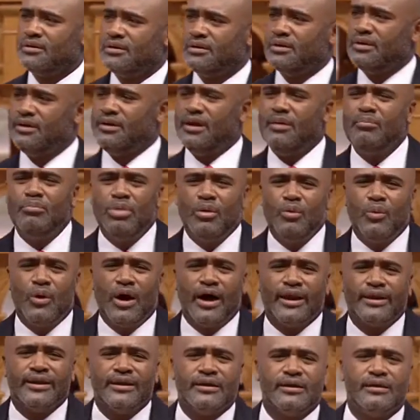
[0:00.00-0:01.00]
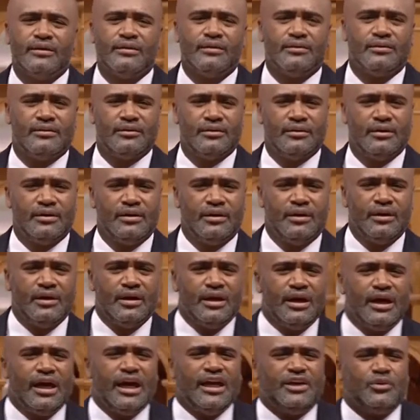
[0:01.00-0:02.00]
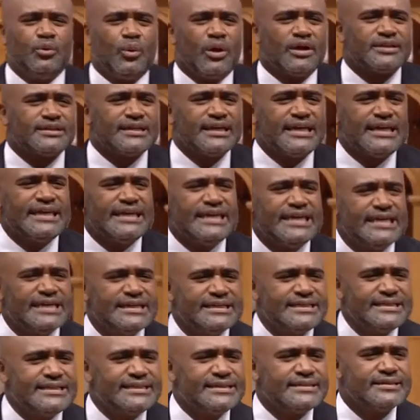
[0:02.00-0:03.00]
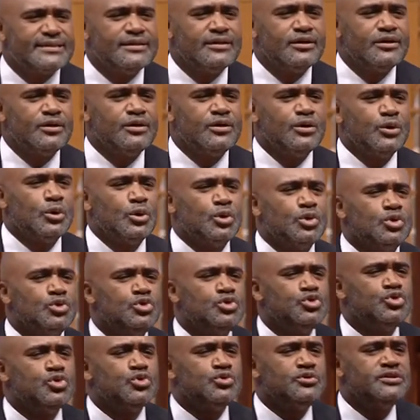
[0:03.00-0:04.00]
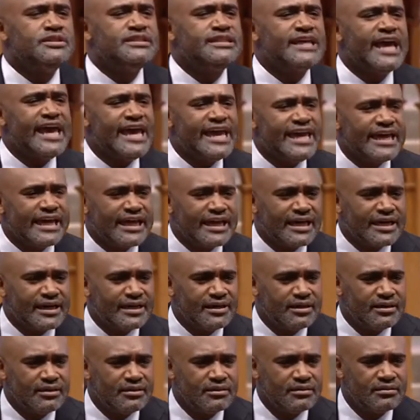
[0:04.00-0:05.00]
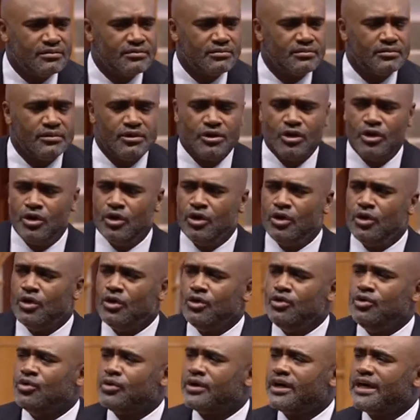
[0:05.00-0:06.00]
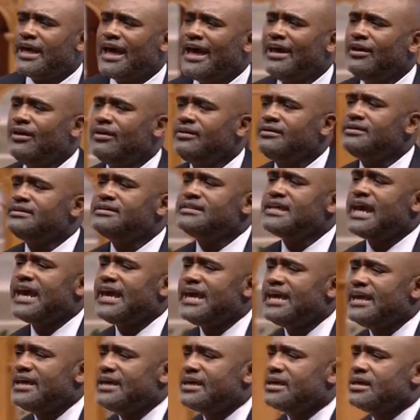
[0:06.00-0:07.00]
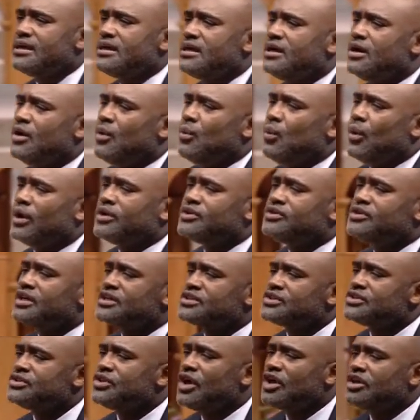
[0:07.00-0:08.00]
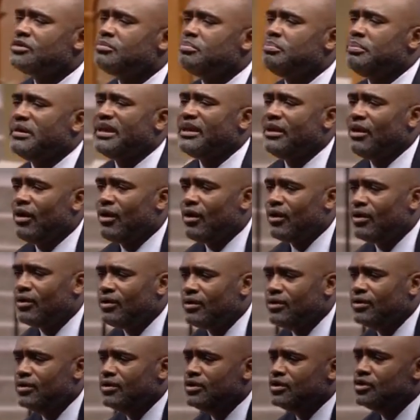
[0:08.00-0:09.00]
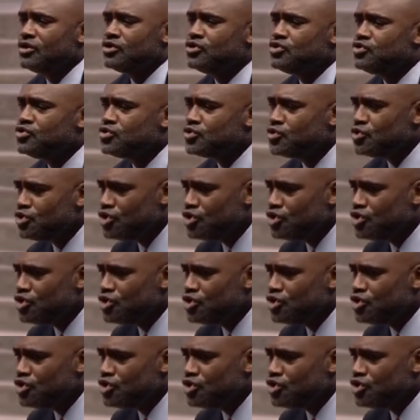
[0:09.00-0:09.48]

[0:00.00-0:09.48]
one, it was his to take. You cannot take what does not belong to you.